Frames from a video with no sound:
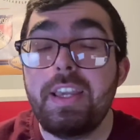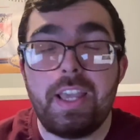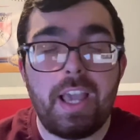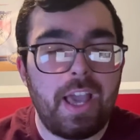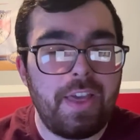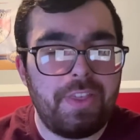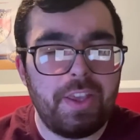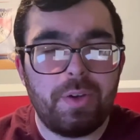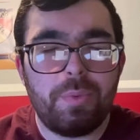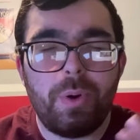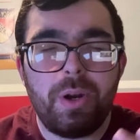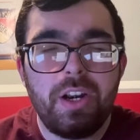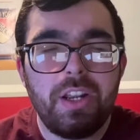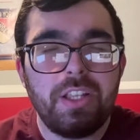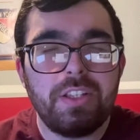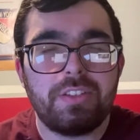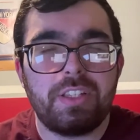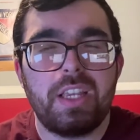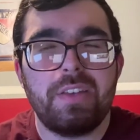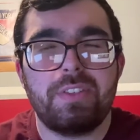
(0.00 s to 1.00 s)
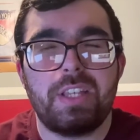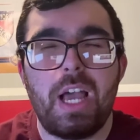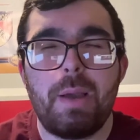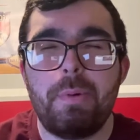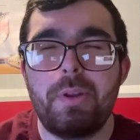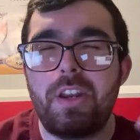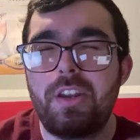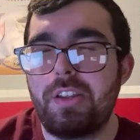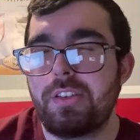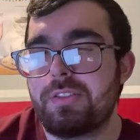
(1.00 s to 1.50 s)
I think one of these saves
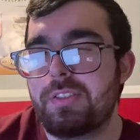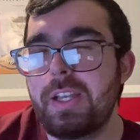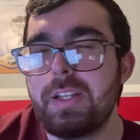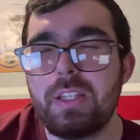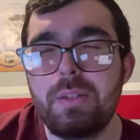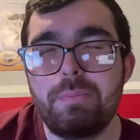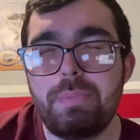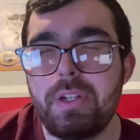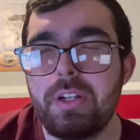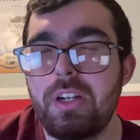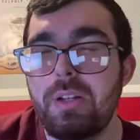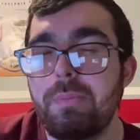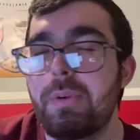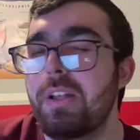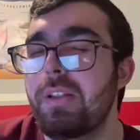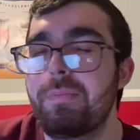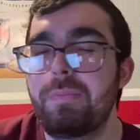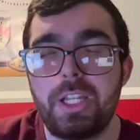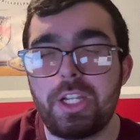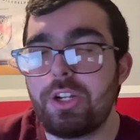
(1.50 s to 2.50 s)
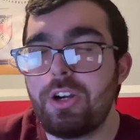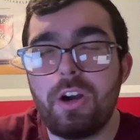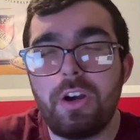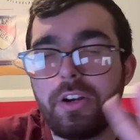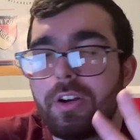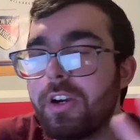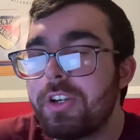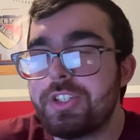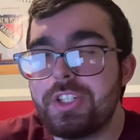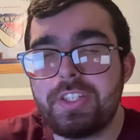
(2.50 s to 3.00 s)
happened in the second period, but like Carter
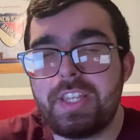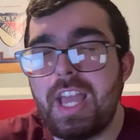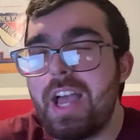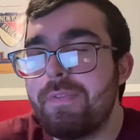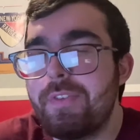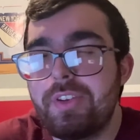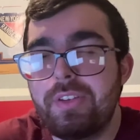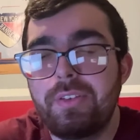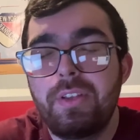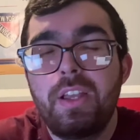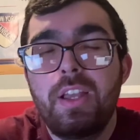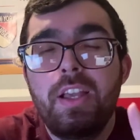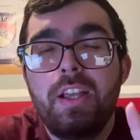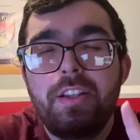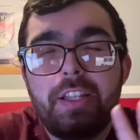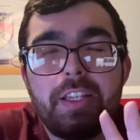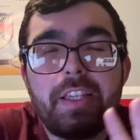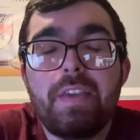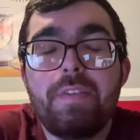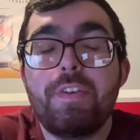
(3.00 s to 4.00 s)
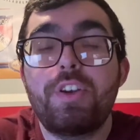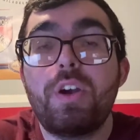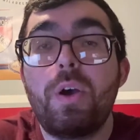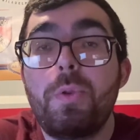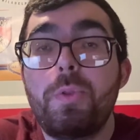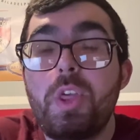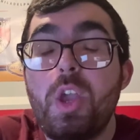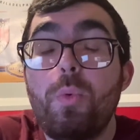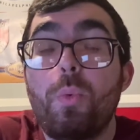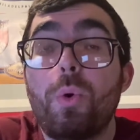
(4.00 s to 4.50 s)
Hart just haven't like even though
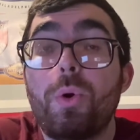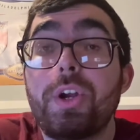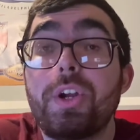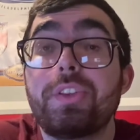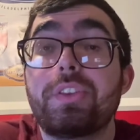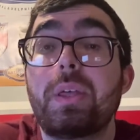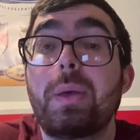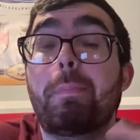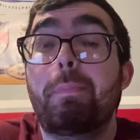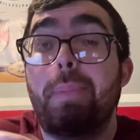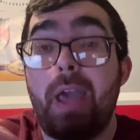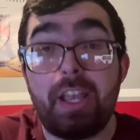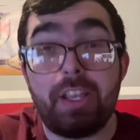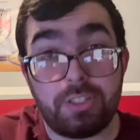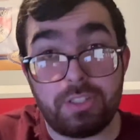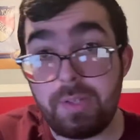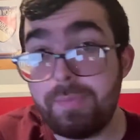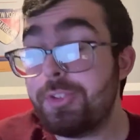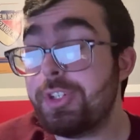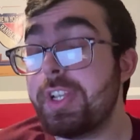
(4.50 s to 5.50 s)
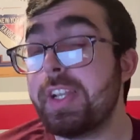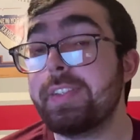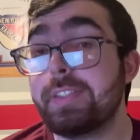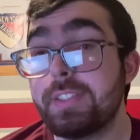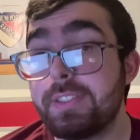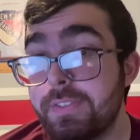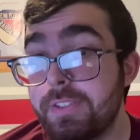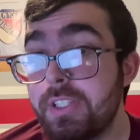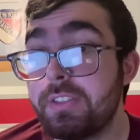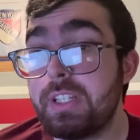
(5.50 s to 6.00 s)
they weren't the best of
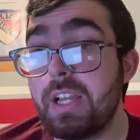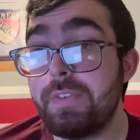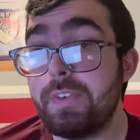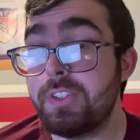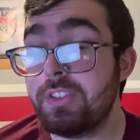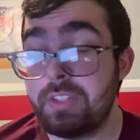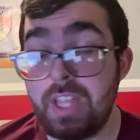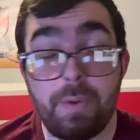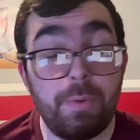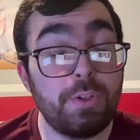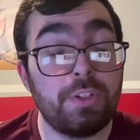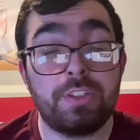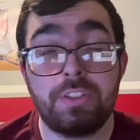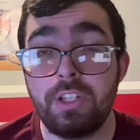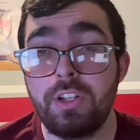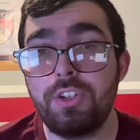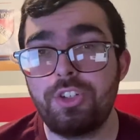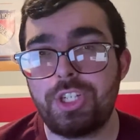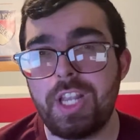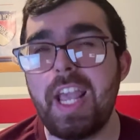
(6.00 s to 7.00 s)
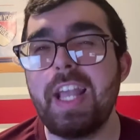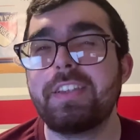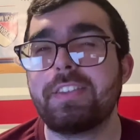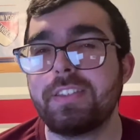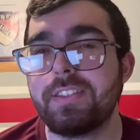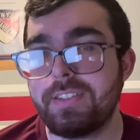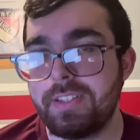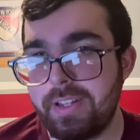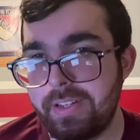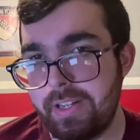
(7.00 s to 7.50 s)
chances for the Devils, they were still
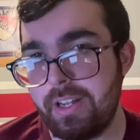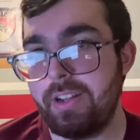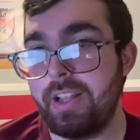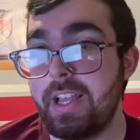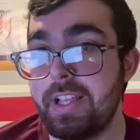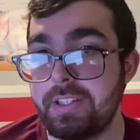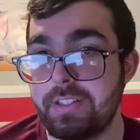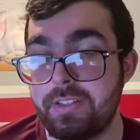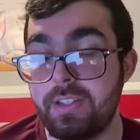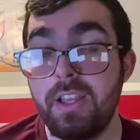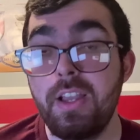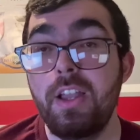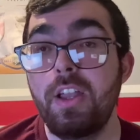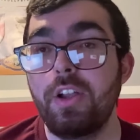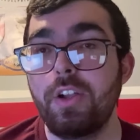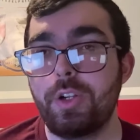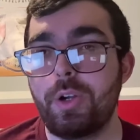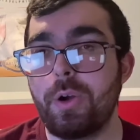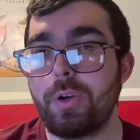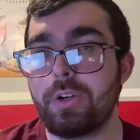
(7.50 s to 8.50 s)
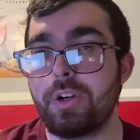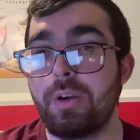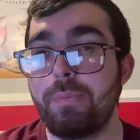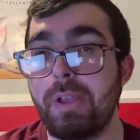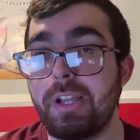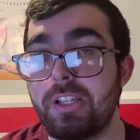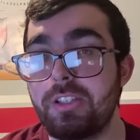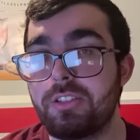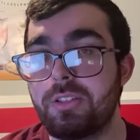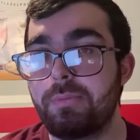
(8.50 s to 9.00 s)
chances nonetheless. Carter Hart
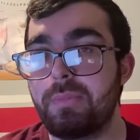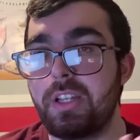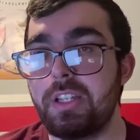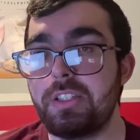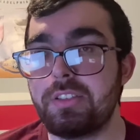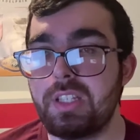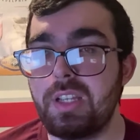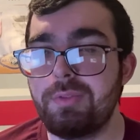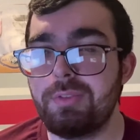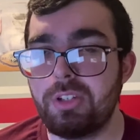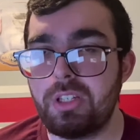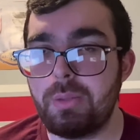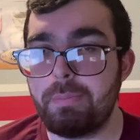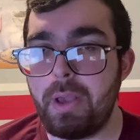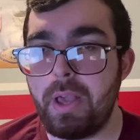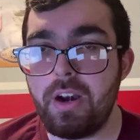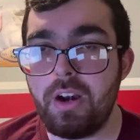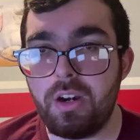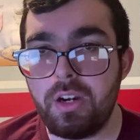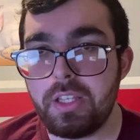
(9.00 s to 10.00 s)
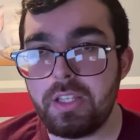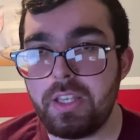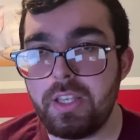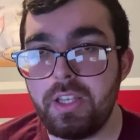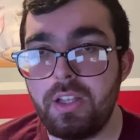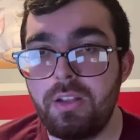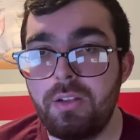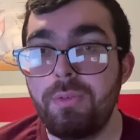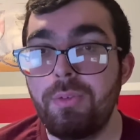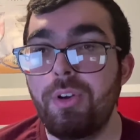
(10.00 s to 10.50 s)
making some nice saves on the penalty
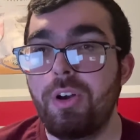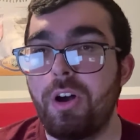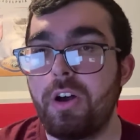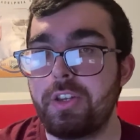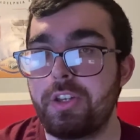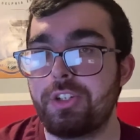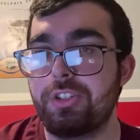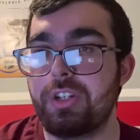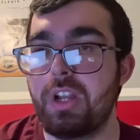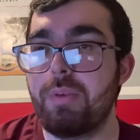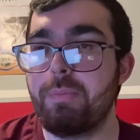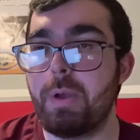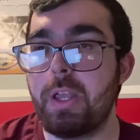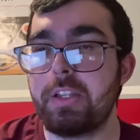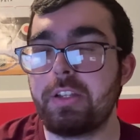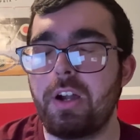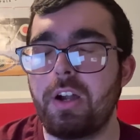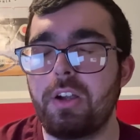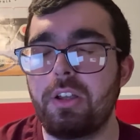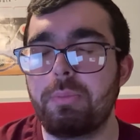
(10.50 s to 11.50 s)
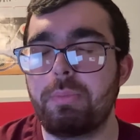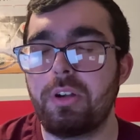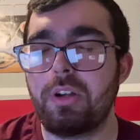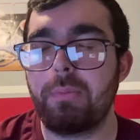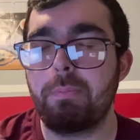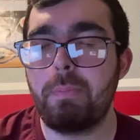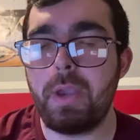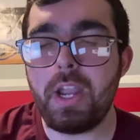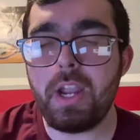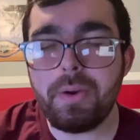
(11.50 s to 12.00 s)
kill, on a shot by Kyle
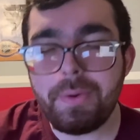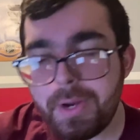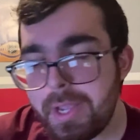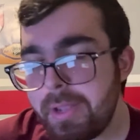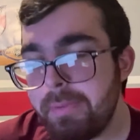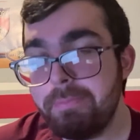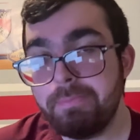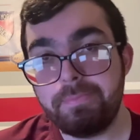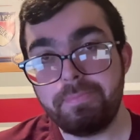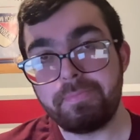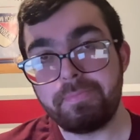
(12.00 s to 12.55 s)
Palmieri.